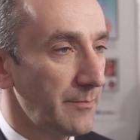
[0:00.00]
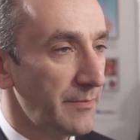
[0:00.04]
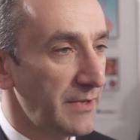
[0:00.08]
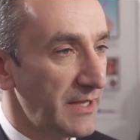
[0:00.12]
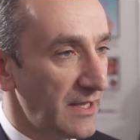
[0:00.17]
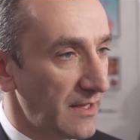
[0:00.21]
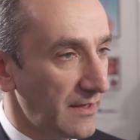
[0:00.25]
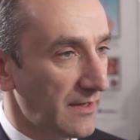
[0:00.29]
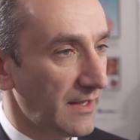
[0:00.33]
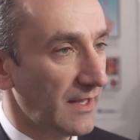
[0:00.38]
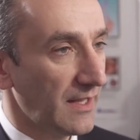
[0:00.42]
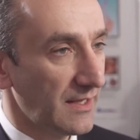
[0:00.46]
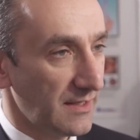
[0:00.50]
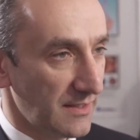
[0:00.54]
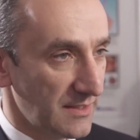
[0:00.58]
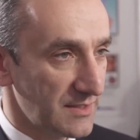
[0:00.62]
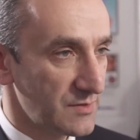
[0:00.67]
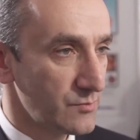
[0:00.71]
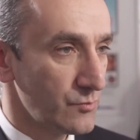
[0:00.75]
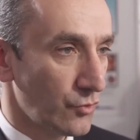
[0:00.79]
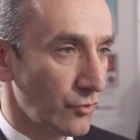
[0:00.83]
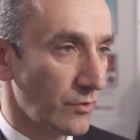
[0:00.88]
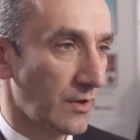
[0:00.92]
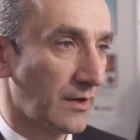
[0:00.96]
P R K
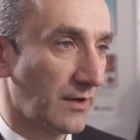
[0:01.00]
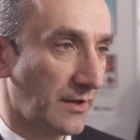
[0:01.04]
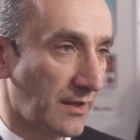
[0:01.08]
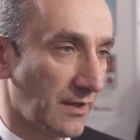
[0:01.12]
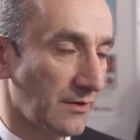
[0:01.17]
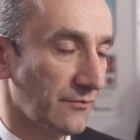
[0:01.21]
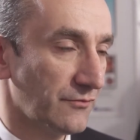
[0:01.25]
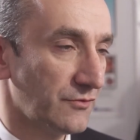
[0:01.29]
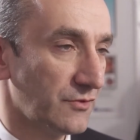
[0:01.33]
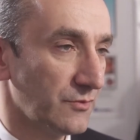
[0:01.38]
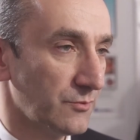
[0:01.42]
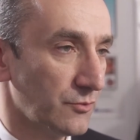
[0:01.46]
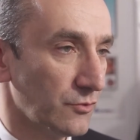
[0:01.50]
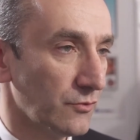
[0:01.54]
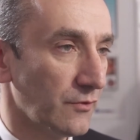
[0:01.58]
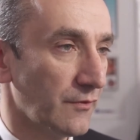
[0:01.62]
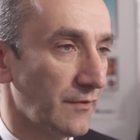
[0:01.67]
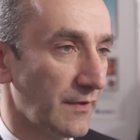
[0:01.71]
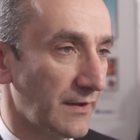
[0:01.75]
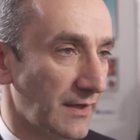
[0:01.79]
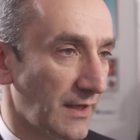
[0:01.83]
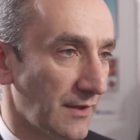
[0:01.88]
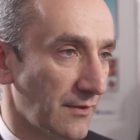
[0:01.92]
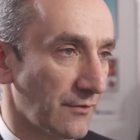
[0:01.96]
is more uncomfortable
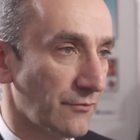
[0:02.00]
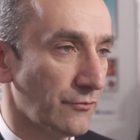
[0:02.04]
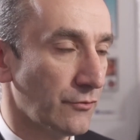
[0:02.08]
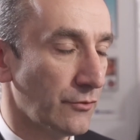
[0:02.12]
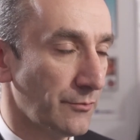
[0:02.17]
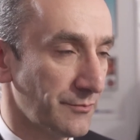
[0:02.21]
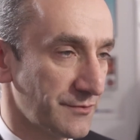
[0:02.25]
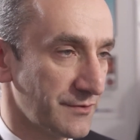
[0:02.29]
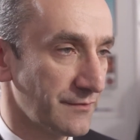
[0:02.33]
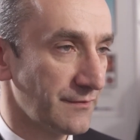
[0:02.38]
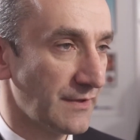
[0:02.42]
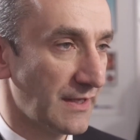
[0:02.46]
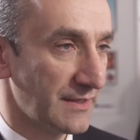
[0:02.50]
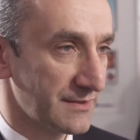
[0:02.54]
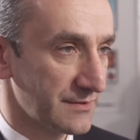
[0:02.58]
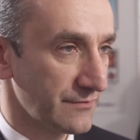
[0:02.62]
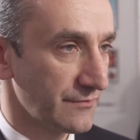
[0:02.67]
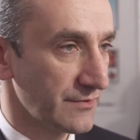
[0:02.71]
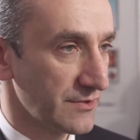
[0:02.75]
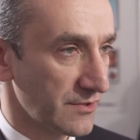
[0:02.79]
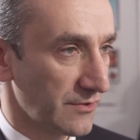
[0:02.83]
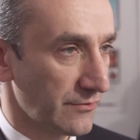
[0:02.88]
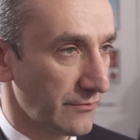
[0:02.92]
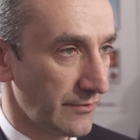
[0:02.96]
than other forms of laser
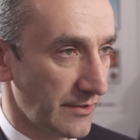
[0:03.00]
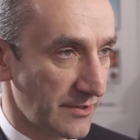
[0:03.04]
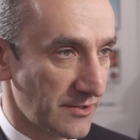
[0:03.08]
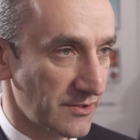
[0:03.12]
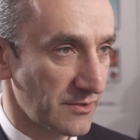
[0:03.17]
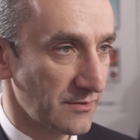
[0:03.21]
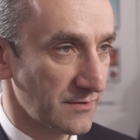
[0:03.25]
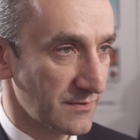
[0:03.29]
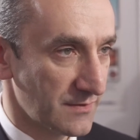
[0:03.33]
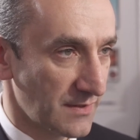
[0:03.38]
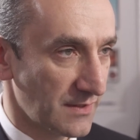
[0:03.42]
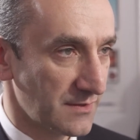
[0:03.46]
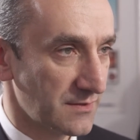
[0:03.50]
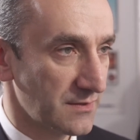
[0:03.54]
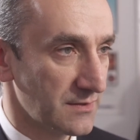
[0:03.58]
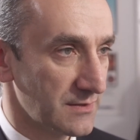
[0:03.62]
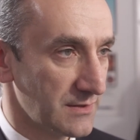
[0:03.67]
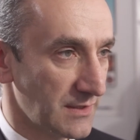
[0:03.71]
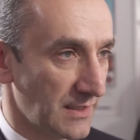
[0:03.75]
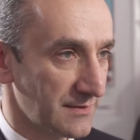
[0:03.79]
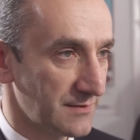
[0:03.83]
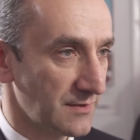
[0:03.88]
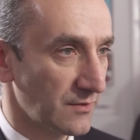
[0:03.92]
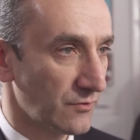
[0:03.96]
vision correction such
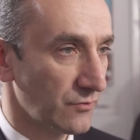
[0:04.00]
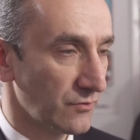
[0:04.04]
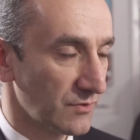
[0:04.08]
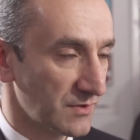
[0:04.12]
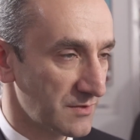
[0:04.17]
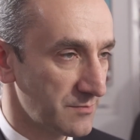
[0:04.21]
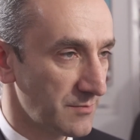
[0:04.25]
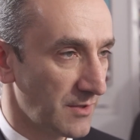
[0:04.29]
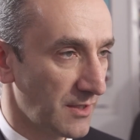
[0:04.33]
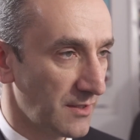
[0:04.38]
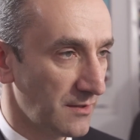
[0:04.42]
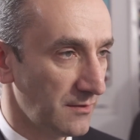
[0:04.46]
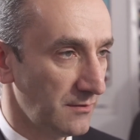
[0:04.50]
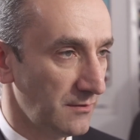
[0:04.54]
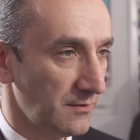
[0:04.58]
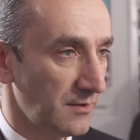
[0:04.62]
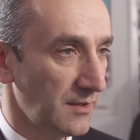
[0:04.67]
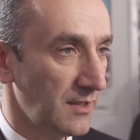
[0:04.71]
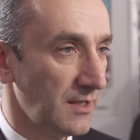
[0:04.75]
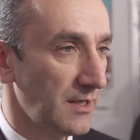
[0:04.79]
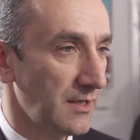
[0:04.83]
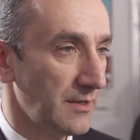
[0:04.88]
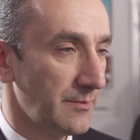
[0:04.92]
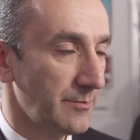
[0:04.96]
as LASIK or SMILE,
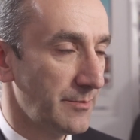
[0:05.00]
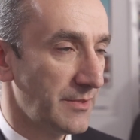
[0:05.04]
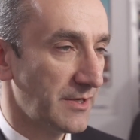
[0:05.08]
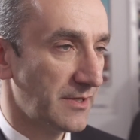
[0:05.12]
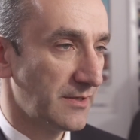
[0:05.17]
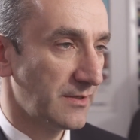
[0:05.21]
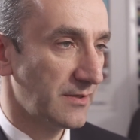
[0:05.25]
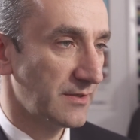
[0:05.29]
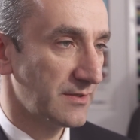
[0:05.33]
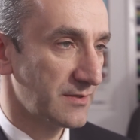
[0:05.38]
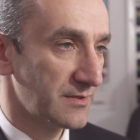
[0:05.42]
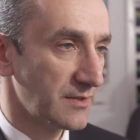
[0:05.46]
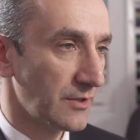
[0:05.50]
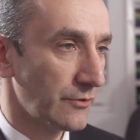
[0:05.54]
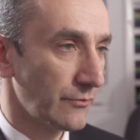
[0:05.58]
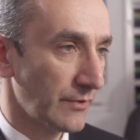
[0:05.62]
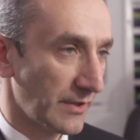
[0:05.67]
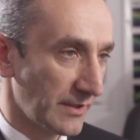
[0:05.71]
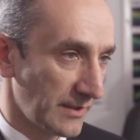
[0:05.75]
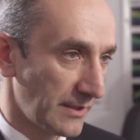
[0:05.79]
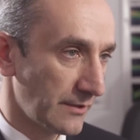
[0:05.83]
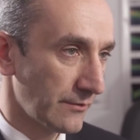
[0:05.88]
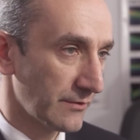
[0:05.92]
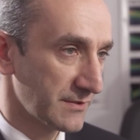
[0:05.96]
but it is
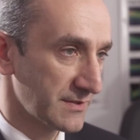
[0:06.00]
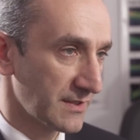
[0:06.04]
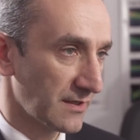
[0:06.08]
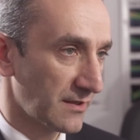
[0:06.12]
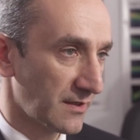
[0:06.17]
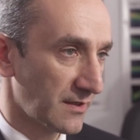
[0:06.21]
nowhere near as